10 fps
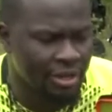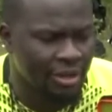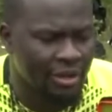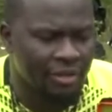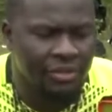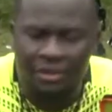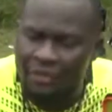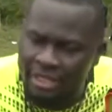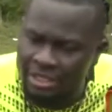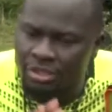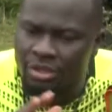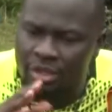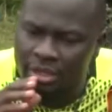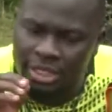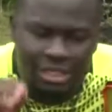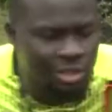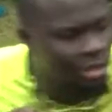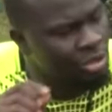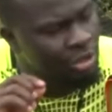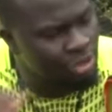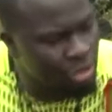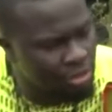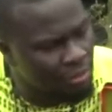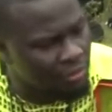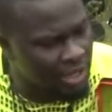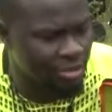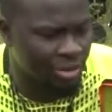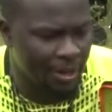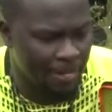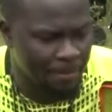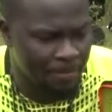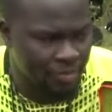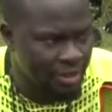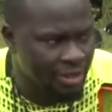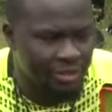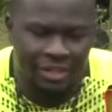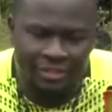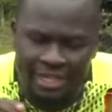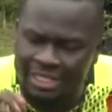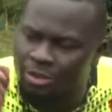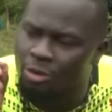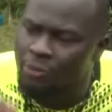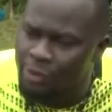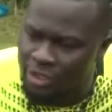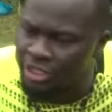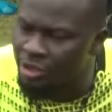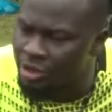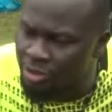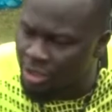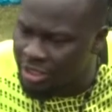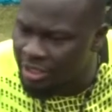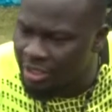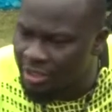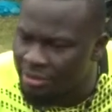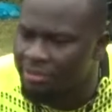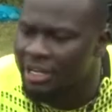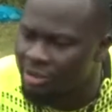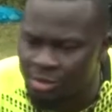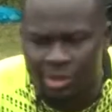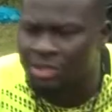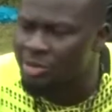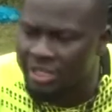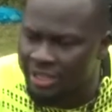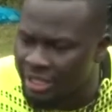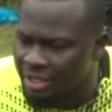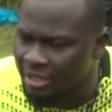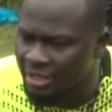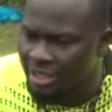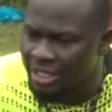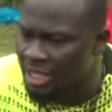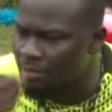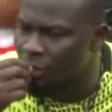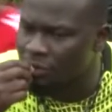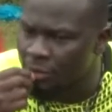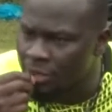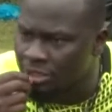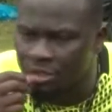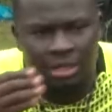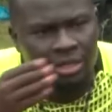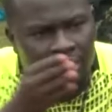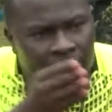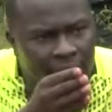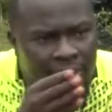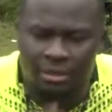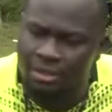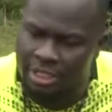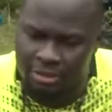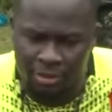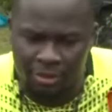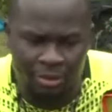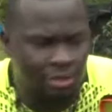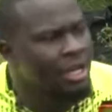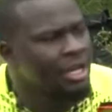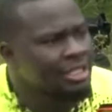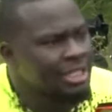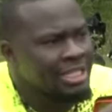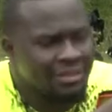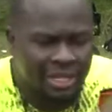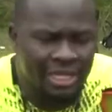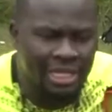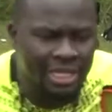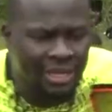get, because currently I'm a CAF D qualified coach. Next year, I'm moving into CAF C after 2 seasons or so. I'm moving into CAF B after again 2 more seasons or so. I'm